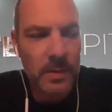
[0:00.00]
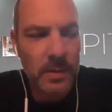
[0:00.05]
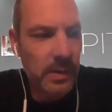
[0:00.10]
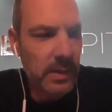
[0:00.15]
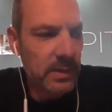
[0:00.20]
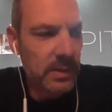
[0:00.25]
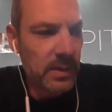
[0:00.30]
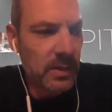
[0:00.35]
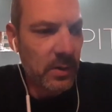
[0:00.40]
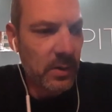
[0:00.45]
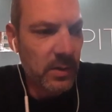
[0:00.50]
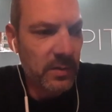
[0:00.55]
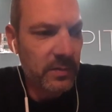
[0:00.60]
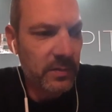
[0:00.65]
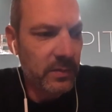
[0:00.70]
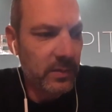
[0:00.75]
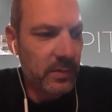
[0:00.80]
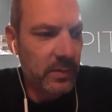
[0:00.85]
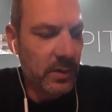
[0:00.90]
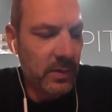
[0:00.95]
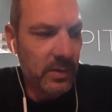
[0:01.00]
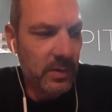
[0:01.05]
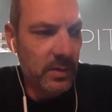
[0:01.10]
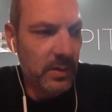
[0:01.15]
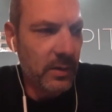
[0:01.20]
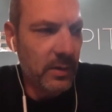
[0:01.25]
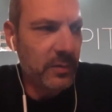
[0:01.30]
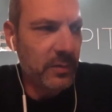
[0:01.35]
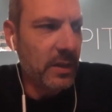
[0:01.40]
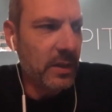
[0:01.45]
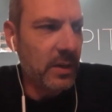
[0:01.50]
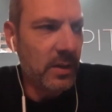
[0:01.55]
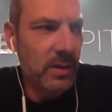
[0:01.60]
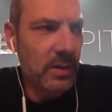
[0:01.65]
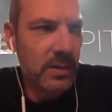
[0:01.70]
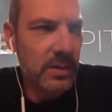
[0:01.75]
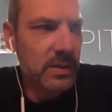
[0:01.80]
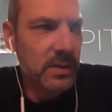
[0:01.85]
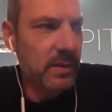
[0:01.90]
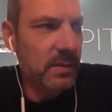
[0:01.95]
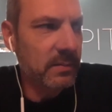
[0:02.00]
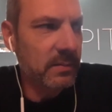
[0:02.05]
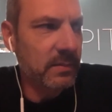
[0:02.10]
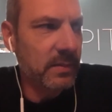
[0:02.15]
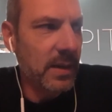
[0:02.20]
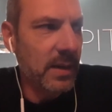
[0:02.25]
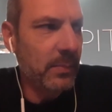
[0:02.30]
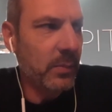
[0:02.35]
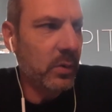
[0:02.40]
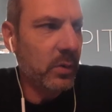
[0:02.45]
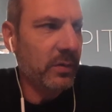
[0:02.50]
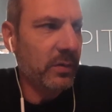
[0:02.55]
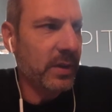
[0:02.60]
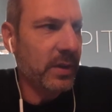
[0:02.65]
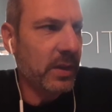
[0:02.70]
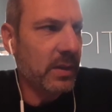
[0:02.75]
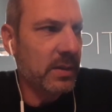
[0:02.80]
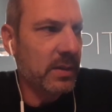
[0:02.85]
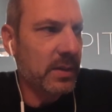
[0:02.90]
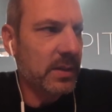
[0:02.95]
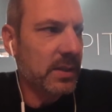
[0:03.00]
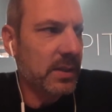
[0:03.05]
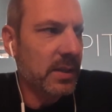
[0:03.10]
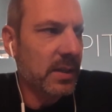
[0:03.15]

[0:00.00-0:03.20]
a lot over the last number of years,